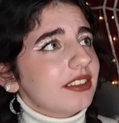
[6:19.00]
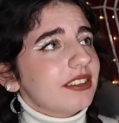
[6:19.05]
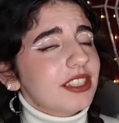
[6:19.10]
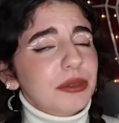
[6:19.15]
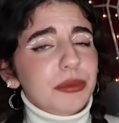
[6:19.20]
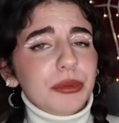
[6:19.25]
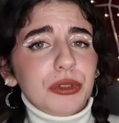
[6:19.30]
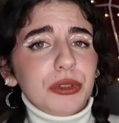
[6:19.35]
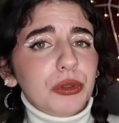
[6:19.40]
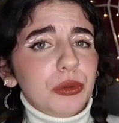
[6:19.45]

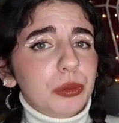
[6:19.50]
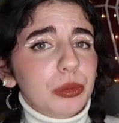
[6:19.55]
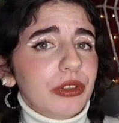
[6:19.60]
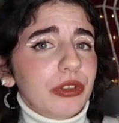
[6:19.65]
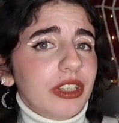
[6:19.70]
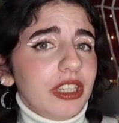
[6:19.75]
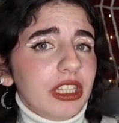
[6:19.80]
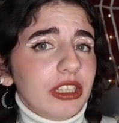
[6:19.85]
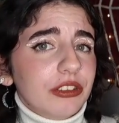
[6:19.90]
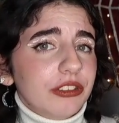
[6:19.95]
typical
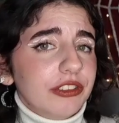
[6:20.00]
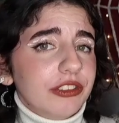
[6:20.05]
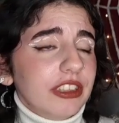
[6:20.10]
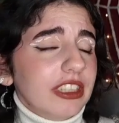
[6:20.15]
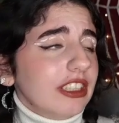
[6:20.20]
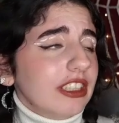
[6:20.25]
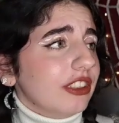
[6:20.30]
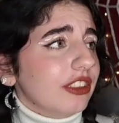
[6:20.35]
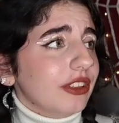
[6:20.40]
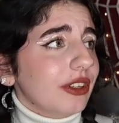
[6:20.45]
Pretty Little
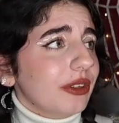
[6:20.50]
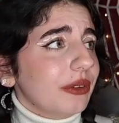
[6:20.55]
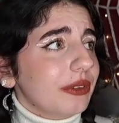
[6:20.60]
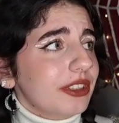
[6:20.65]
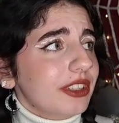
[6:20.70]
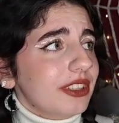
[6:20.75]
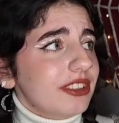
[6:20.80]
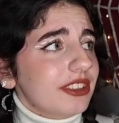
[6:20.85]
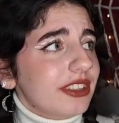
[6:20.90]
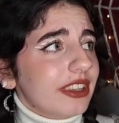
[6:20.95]
Thing, you know,
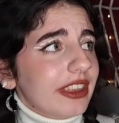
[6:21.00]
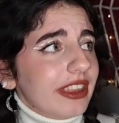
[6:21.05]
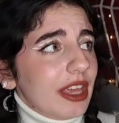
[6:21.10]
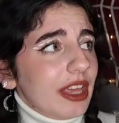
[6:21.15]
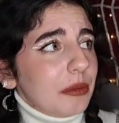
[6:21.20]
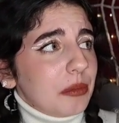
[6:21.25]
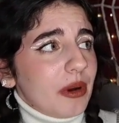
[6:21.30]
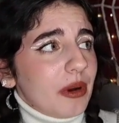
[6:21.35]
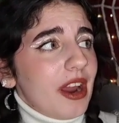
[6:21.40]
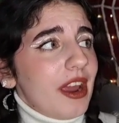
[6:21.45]
it's
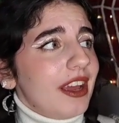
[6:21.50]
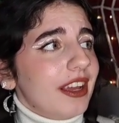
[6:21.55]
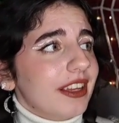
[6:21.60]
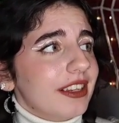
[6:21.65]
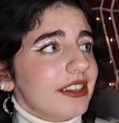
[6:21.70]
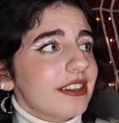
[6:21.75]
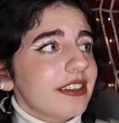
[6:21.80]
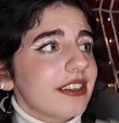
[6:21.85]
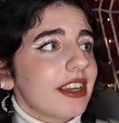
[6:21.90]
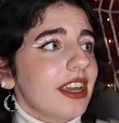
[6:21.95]
their
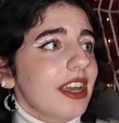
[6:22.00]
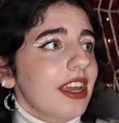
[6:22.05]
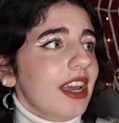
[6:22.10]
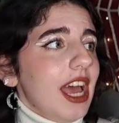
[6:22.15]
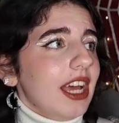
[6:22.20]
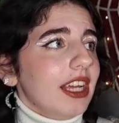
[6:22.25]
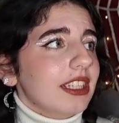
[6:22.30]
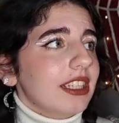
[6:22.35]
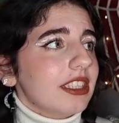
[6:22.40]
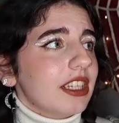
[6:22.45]
brand.
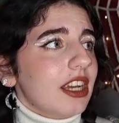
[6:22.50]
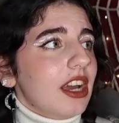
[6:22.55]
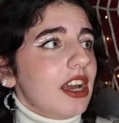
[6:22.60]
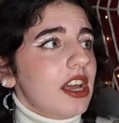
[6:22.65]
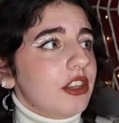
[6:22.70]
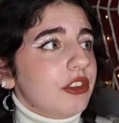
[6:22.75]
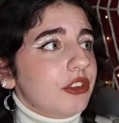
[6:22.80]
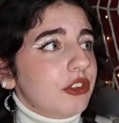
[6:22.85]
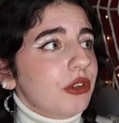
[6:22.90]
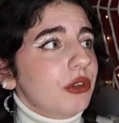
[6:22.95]
And
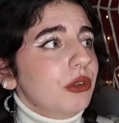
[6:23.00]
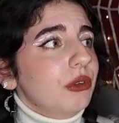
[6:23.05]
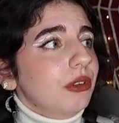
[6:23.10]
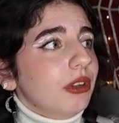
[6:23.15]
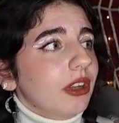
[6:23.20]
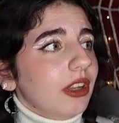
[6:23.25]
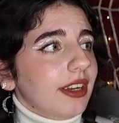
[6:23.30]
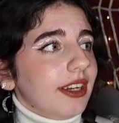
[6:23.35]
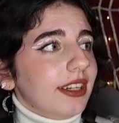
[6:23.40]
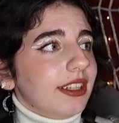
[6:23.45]
I do
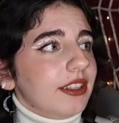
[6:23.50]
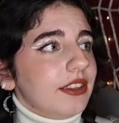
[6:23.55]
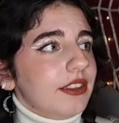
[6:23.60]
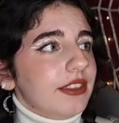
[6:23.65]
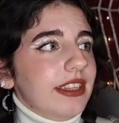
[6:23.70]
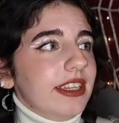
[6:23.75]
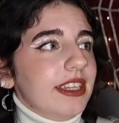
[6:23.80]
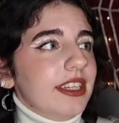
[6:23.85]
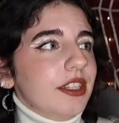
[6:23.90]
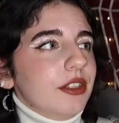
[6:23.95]
like
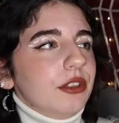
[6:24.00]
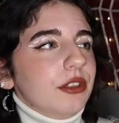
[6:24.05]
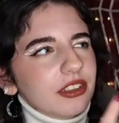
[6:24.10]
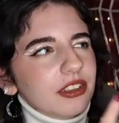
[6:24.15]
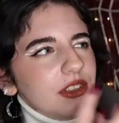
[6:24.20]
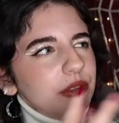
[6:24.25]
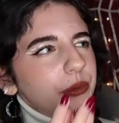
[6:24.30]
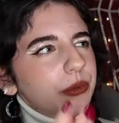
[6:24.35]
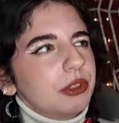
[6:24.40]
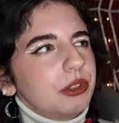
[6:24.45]
the, I
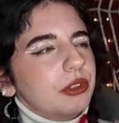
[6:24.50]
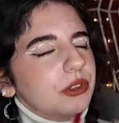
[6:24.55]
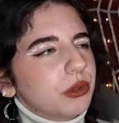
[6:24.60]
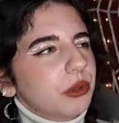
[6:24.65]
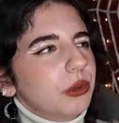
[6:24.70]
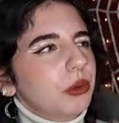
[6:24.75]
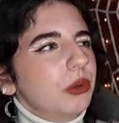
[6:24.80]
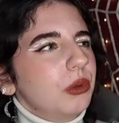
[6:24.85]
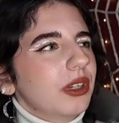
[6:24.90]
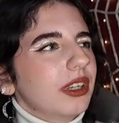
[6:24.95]
don't know what you'd
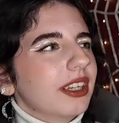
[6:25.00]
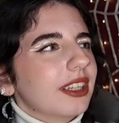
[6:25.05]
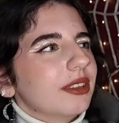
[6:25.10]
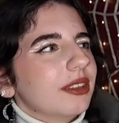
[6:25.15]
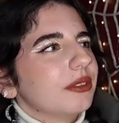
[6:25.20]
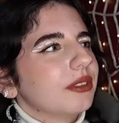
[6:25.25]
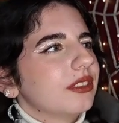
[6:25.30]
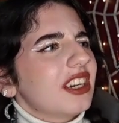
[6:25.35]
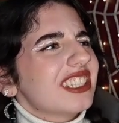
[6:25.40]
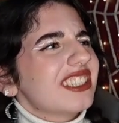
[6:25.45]
call it,
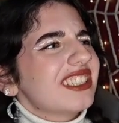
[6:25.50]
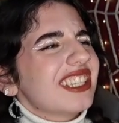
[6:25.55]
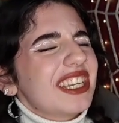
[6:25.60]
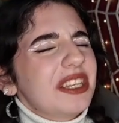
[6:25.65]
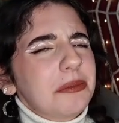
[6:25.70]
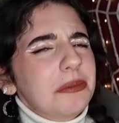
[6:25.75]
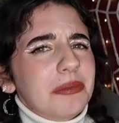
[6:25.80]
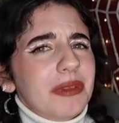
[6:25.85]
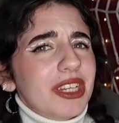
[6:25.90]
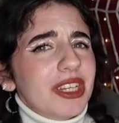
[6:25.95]
I'd
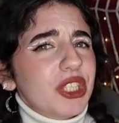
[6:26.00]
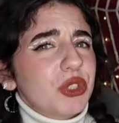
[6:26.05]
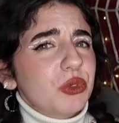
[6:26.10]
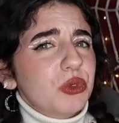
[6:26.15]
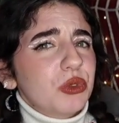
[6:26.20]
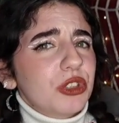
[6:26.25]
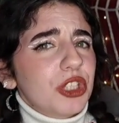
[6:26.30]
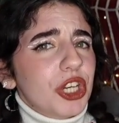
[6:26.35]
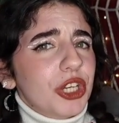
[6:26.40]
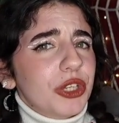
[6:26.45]
say
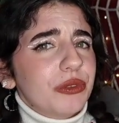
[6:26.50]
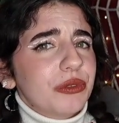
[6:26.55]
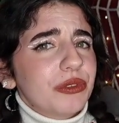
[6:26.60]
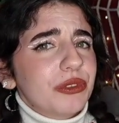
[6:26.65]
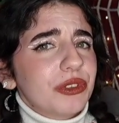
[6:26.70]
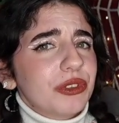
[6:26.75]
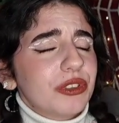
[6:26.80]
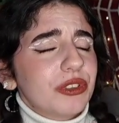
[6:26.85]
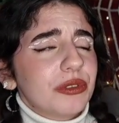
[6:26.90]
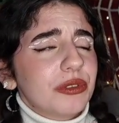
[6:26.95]
metal
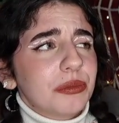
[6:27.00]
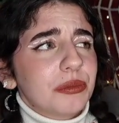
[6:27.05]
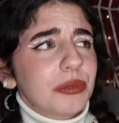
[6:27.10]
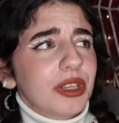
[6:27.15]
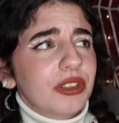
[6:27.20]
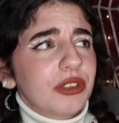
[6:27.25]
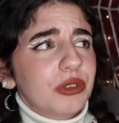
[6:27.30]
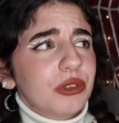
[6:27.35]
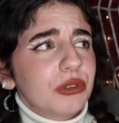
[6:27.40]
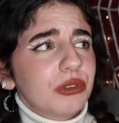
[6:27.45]
tones,
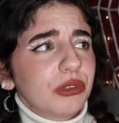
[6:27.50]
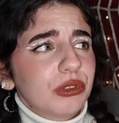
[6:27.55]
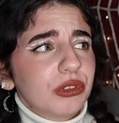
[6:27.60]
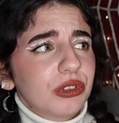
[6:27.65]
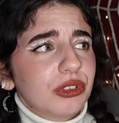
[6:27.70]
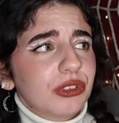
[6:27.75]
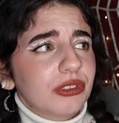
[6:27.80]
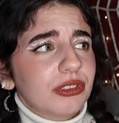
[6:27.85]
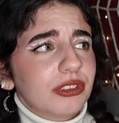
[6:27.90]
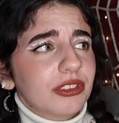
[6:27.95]

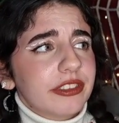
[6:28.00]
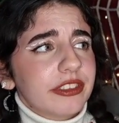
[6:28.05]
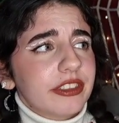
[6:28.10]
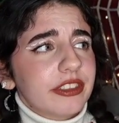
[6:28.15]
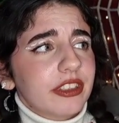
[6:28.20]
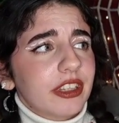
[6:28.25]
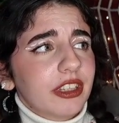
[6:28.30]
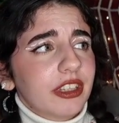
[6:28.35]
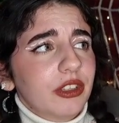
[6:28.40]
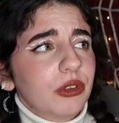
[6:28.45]
metals, because
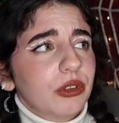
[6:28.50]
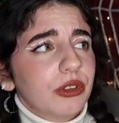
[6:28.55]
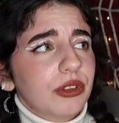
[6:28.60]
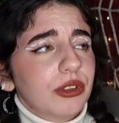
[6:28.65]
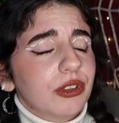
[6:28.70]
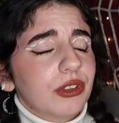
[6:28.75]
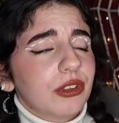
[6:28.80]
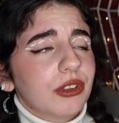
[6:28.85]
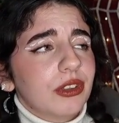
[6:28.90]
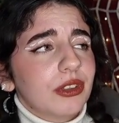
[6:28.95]
it's like you've got
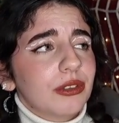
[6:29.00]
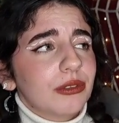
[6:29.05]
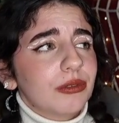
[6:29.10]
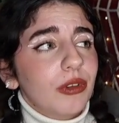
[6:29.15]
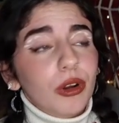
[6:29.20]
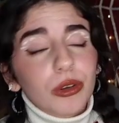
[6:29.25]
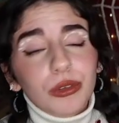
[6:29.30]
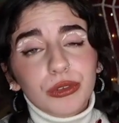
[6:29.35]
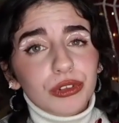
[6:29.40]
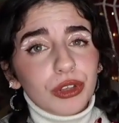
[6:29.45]
the
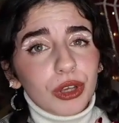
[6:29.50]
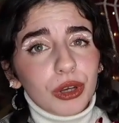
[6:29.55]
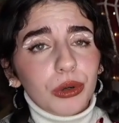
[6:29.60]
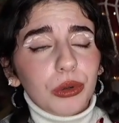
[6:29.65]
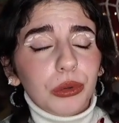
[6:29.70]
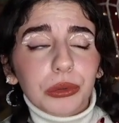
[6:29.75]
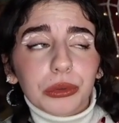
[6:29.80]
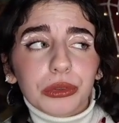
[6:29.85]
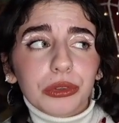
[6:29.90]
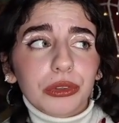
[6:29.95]
rose
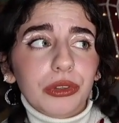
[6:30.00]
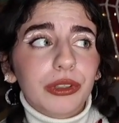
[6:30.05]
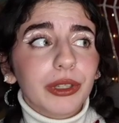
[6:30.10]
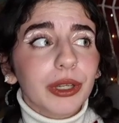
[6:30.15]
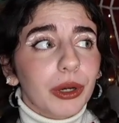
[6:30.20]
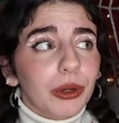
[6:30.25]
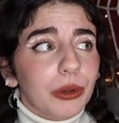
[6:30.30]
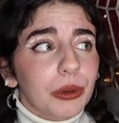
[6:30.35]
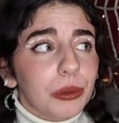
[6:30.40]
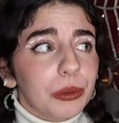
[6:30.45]
gold, the
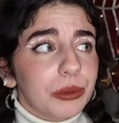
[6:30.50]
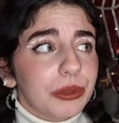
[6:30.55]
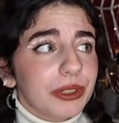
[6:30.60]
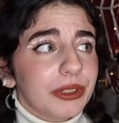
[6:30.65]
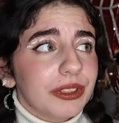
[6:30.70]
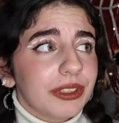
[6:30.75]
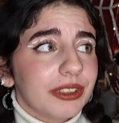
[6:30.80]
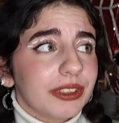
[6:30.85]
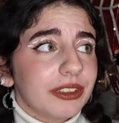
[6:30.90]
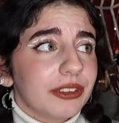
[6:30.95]
gold,
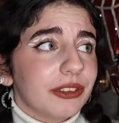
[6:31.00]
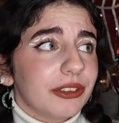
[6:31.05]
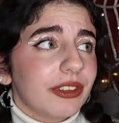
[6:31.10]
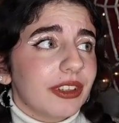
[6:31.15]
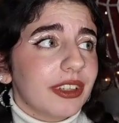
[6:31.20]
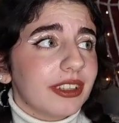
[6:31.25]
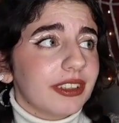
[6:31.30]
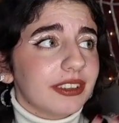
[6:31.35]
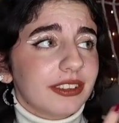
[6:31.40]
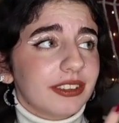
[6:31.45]
and then you've got
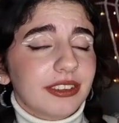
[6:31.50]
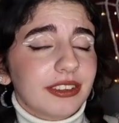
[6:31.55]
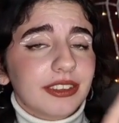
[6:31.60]
like,